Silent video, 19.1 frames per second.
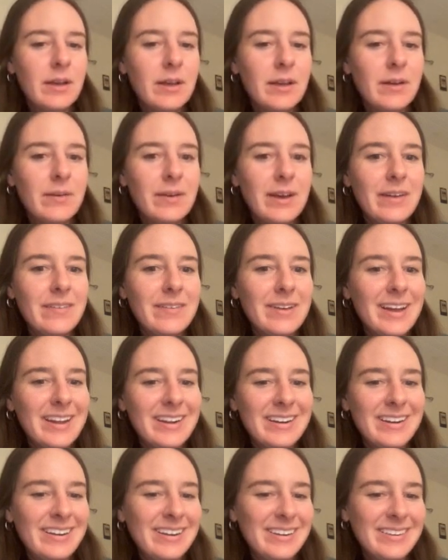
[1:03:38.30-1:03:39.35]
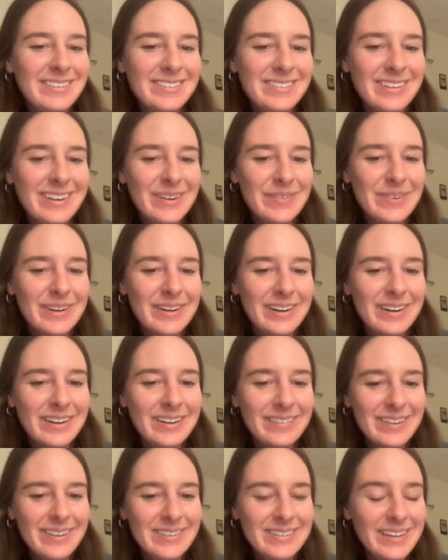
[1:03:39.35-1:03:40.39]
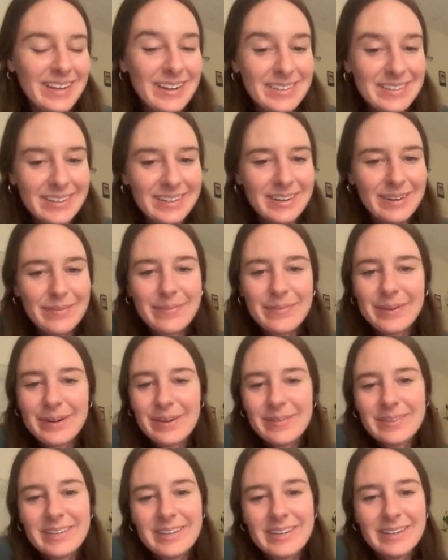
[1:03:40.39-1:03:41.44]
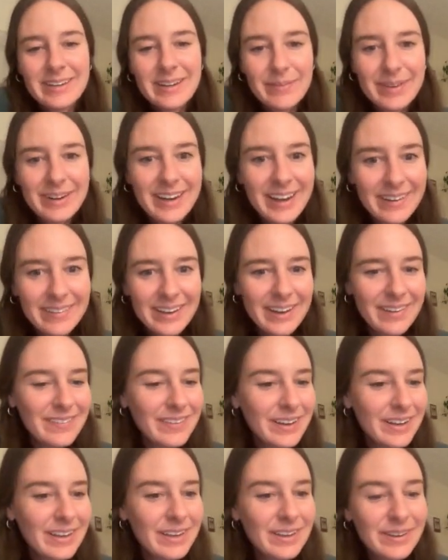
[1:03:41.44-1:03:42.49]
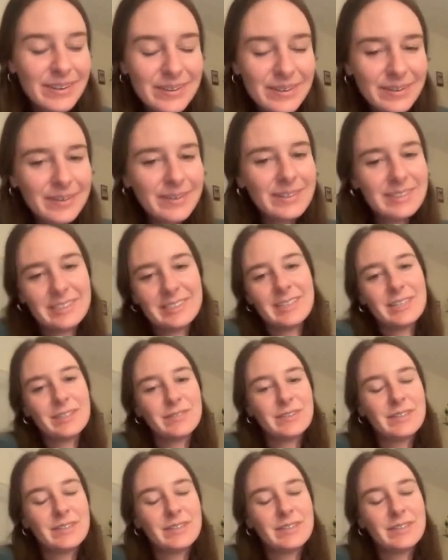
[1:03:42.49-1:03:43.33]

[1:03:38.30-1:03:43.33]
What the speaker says: We have adenine, our purine. We have cytosine, our pyrimidine. But now we have U, which stands for